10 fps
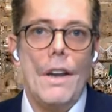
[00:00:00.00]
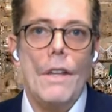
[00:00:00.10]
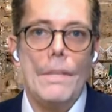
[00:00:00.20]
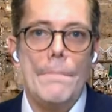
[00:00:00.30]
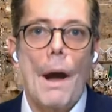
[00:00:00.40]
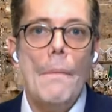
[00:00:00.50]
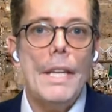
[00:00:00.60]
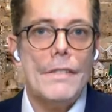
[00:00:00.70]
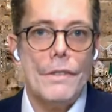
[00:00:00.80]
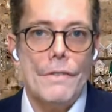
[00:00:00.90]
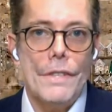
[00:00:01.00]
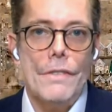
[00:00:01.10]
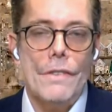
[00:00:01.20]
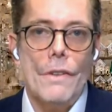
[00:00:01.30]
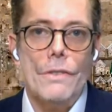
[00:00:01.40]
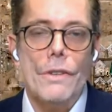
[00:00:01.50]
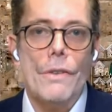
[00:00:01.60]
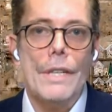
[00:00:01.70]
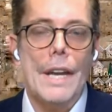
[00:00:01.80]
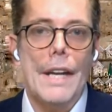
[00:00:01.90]
all the public services
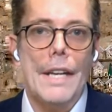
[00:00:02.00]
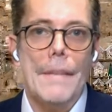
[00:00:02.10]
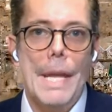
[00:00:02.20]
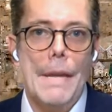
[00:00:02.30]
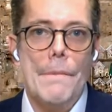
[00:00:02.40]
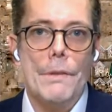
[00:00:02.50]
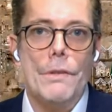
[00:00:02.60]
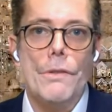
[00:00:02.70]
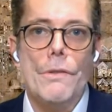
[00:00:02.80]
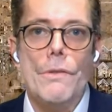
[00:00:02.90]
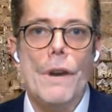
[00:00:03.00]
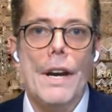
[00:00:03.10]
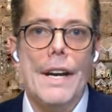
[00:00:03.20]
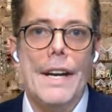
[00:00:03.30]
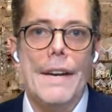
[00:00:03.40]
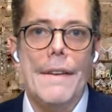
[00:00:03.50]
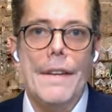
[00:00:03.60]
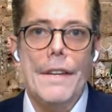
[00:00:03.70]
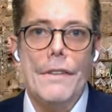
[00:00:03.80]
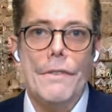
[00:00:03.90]
also are not being able to
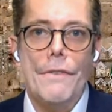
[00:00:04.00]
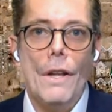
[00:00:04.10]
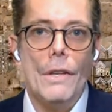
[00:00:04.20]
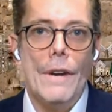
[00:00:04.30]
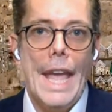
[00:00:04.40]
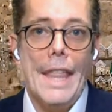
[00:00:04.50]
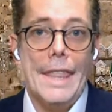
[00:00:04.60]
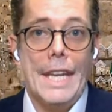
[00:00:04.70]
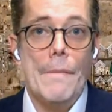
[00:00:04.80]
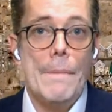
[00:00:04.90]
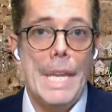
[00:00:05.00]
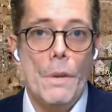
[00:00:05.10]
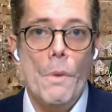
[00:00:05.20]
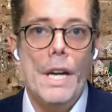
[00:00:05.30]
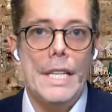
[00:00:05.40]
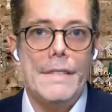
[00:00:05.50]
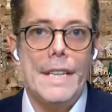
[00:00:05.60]
follow. Healthcare being one,